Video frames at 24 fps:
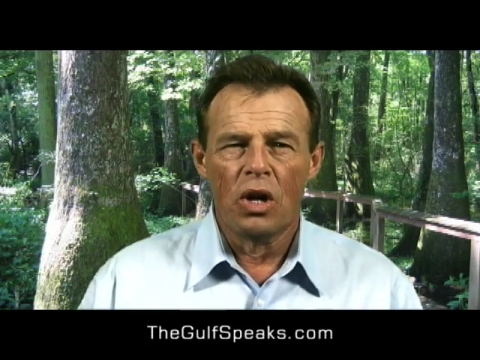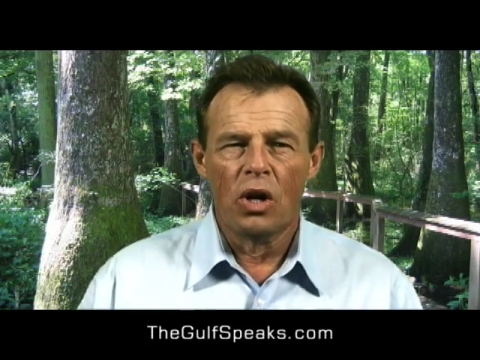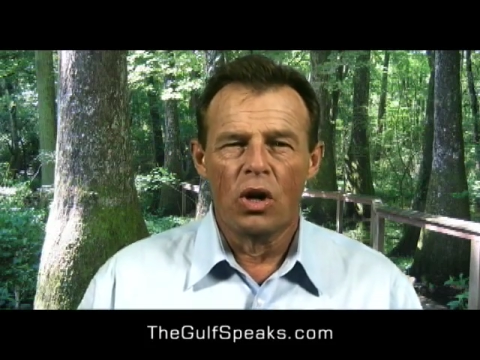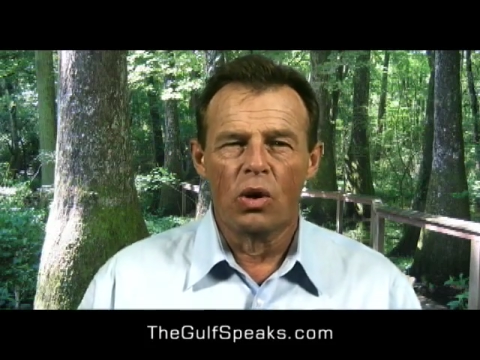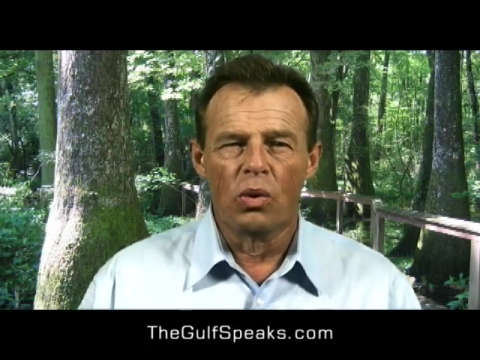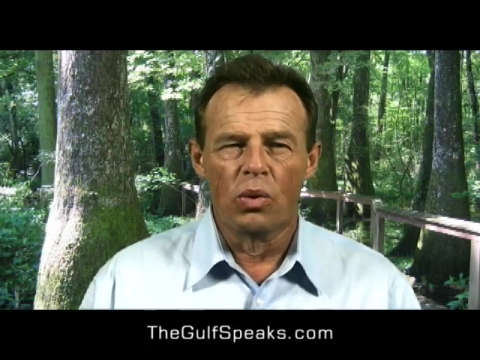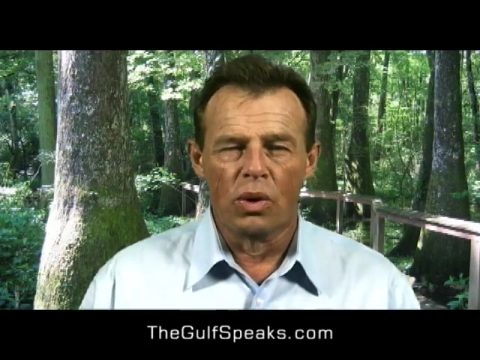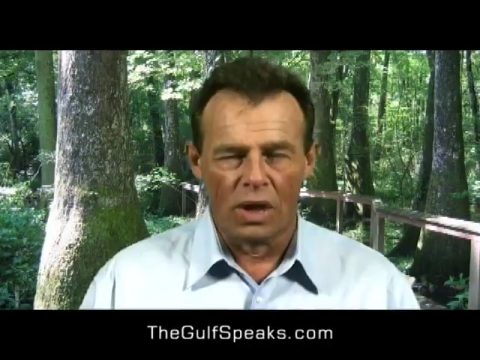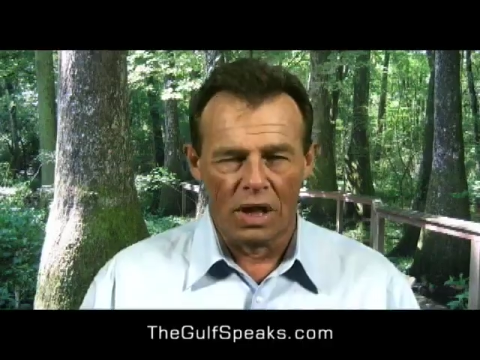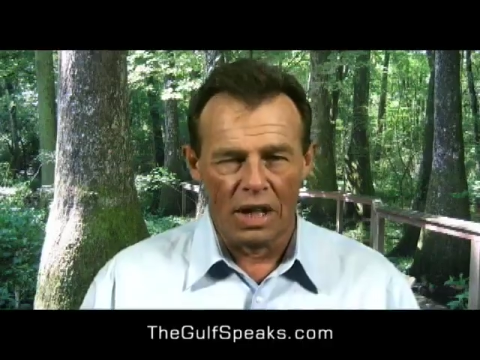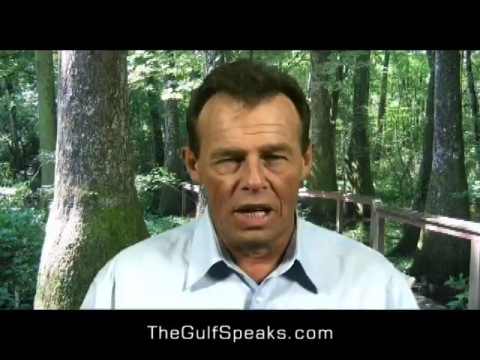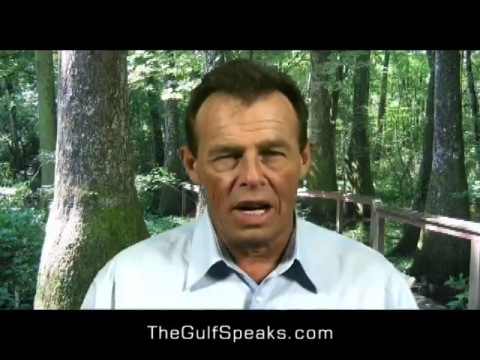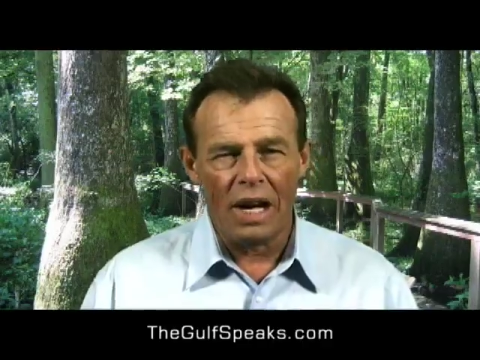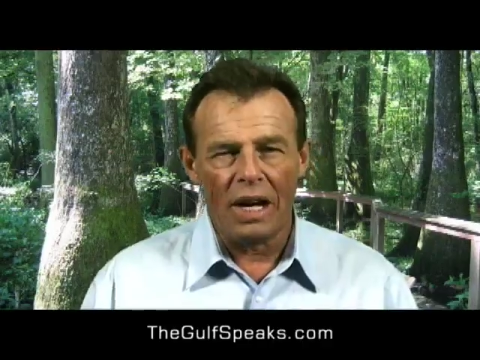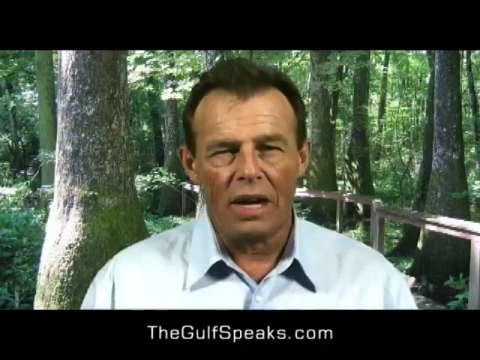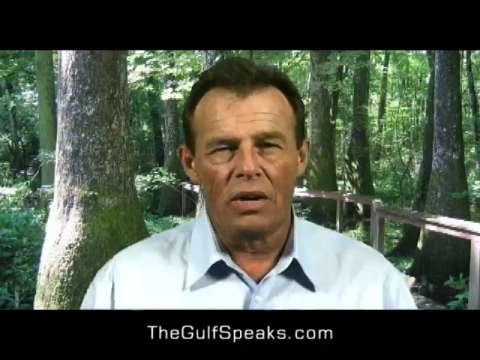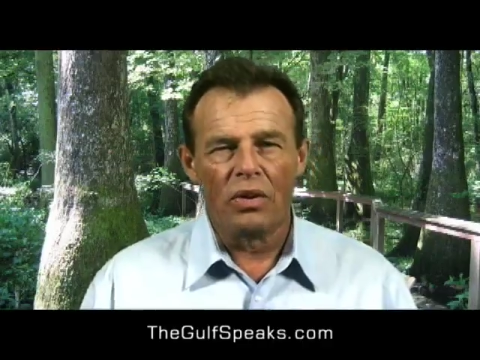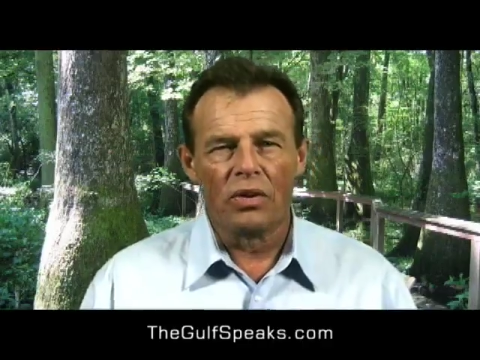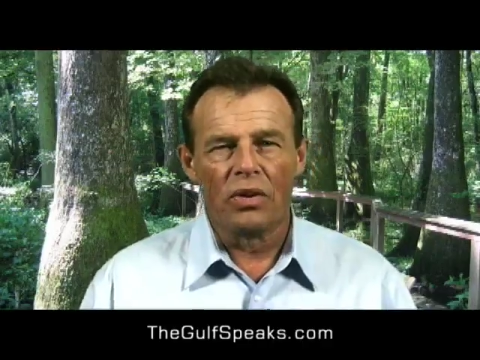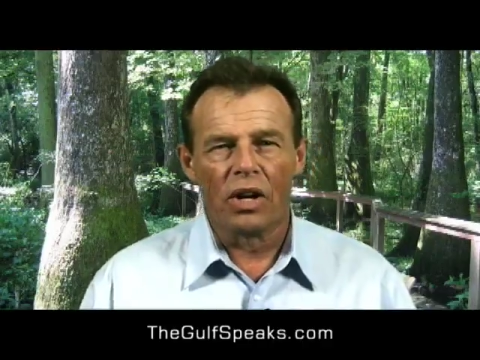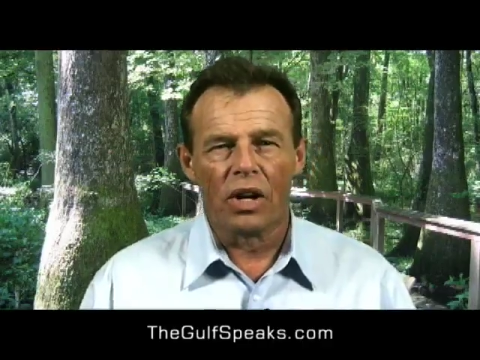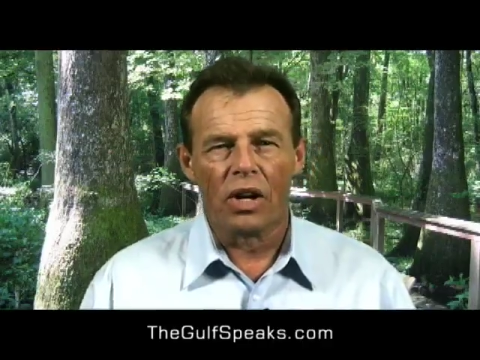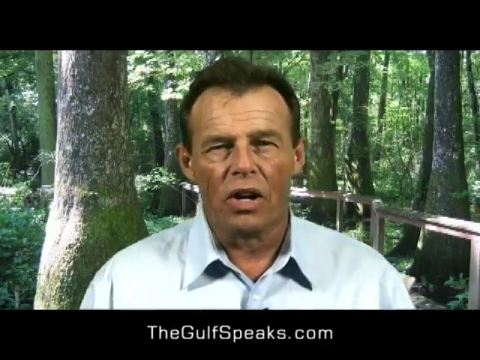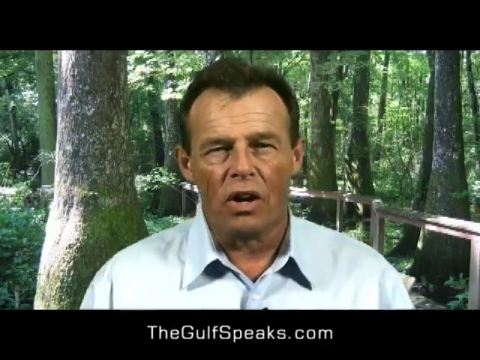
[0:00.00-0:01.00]
who rely
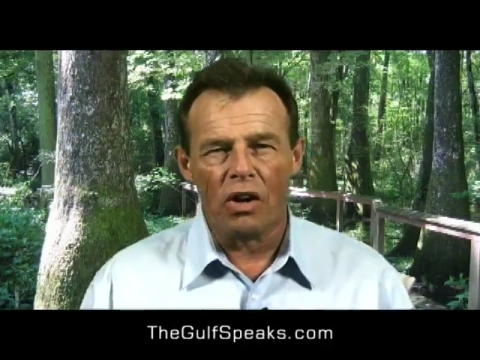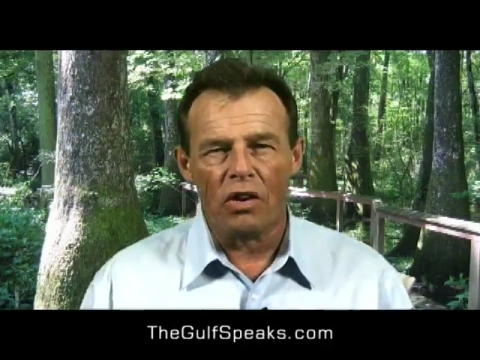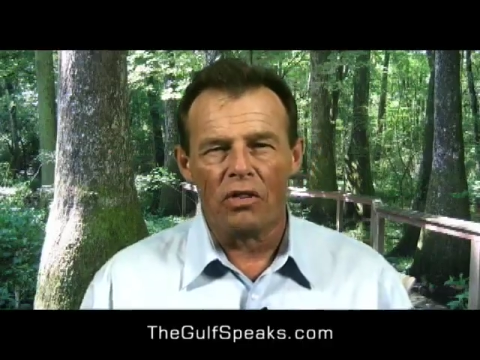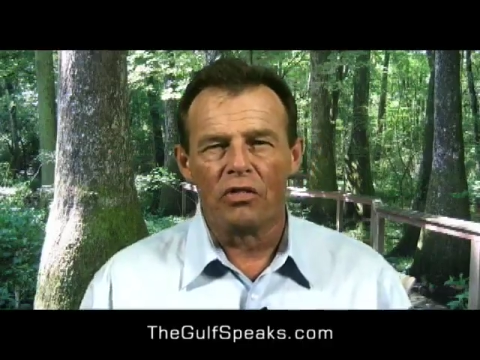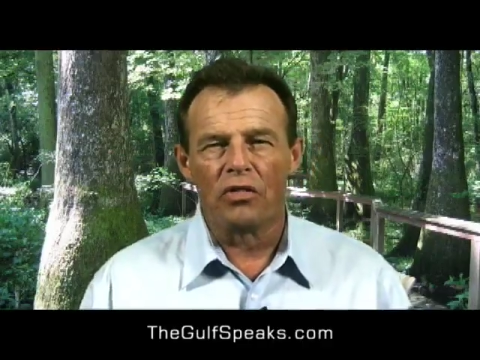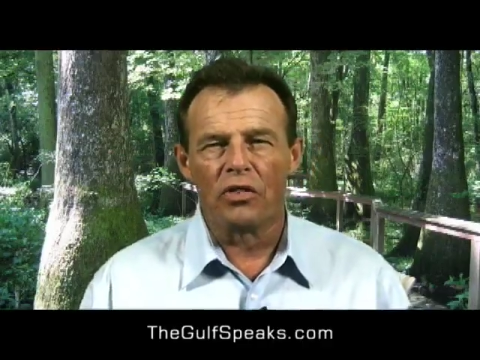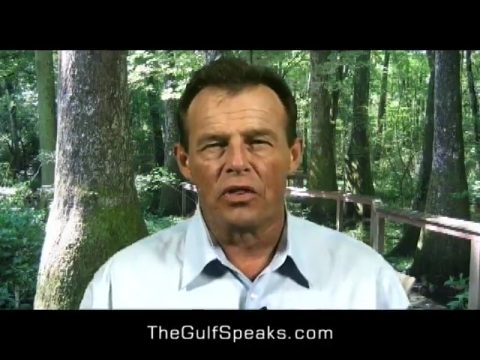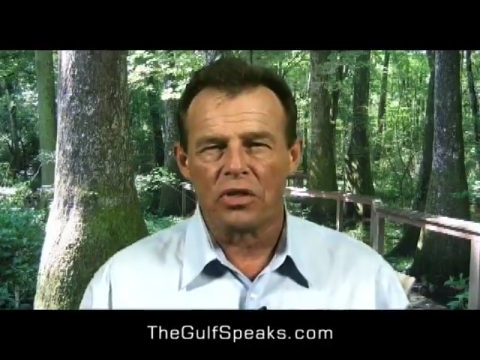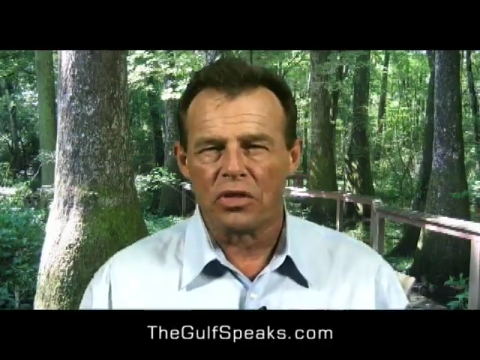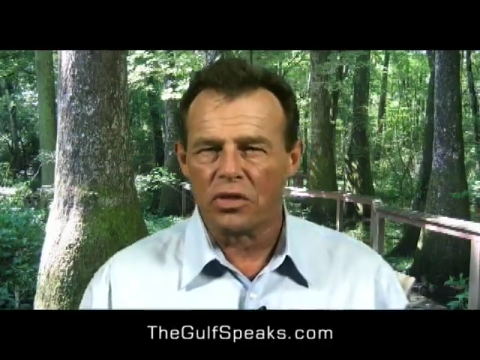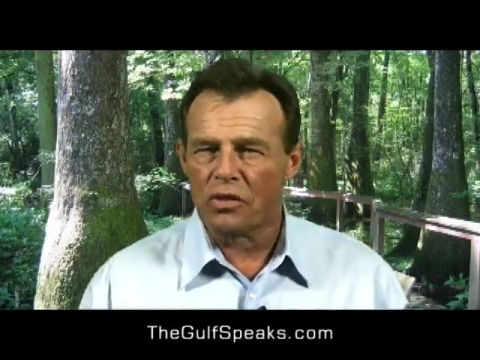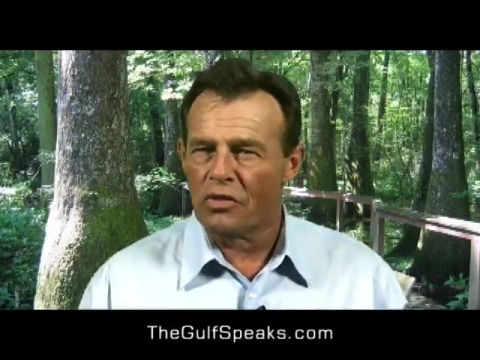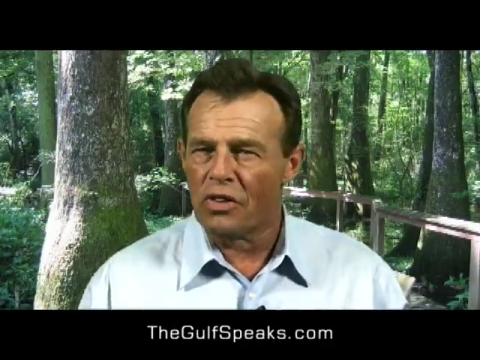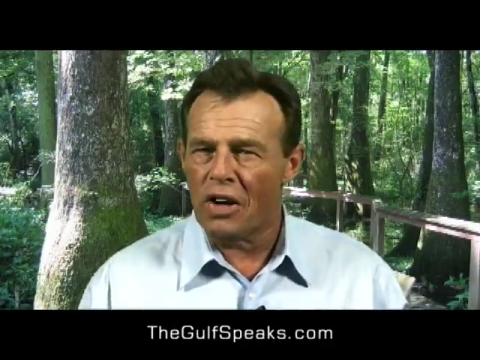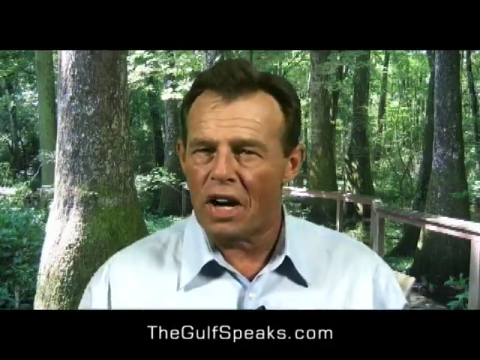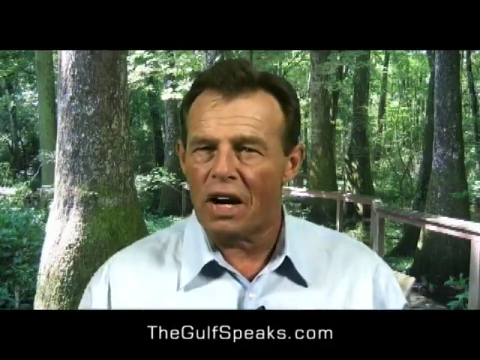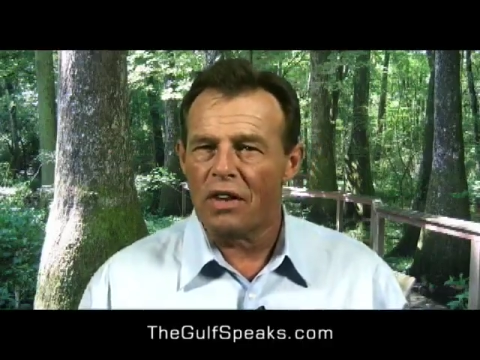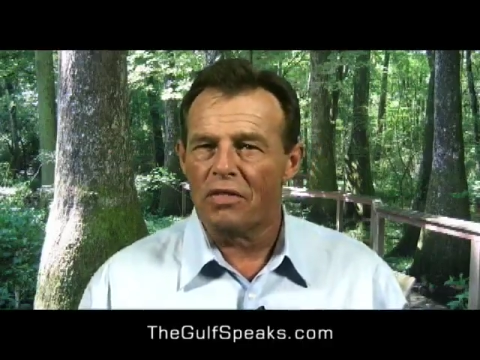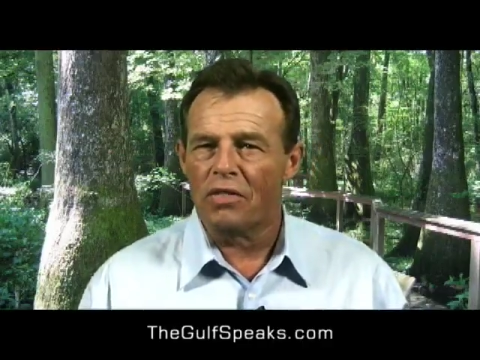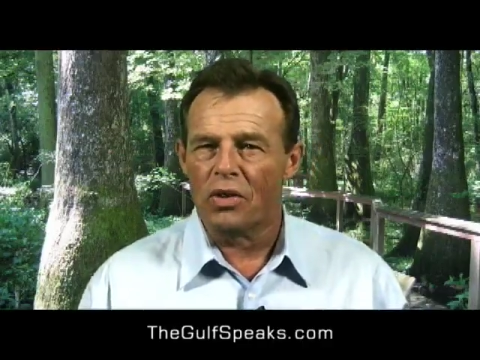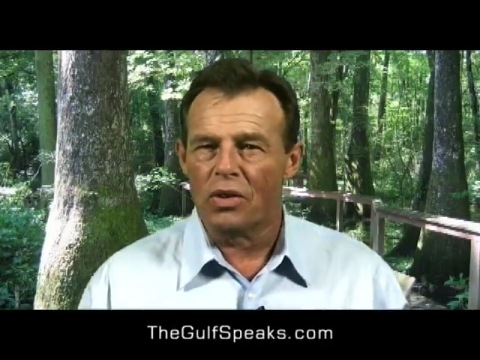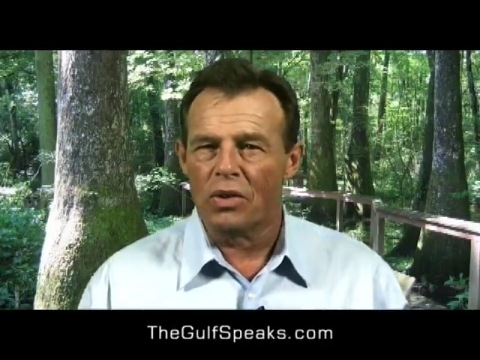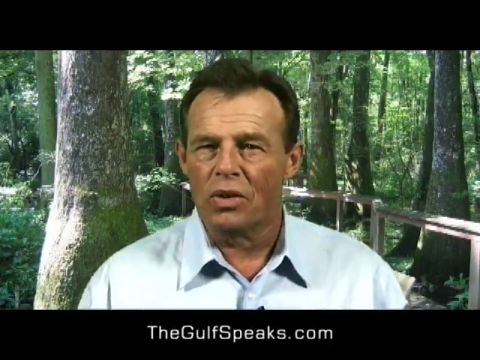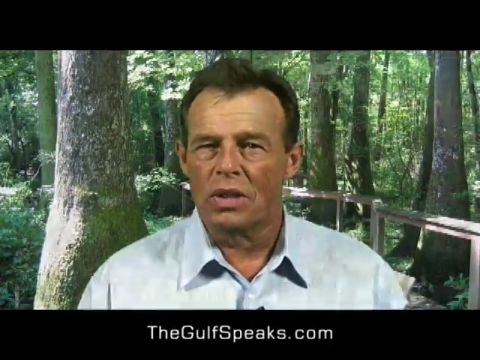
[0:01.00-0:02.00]
on the Gulf for
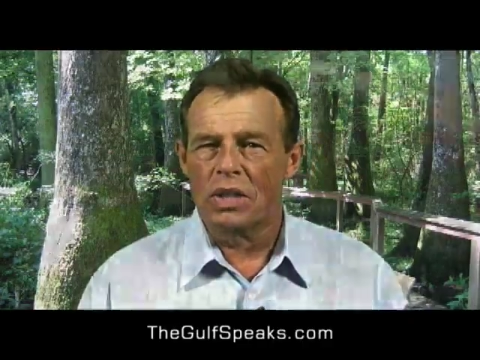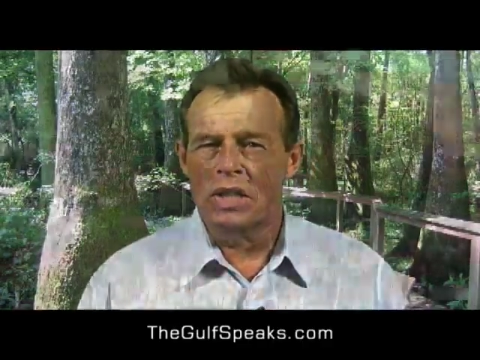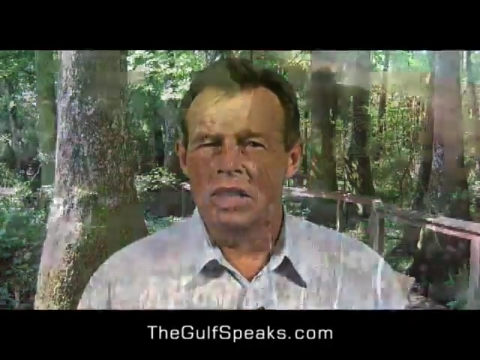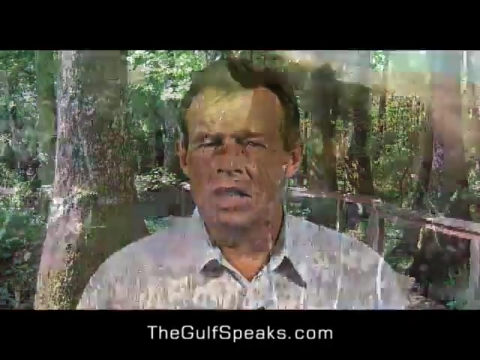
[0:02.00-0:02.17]
survival.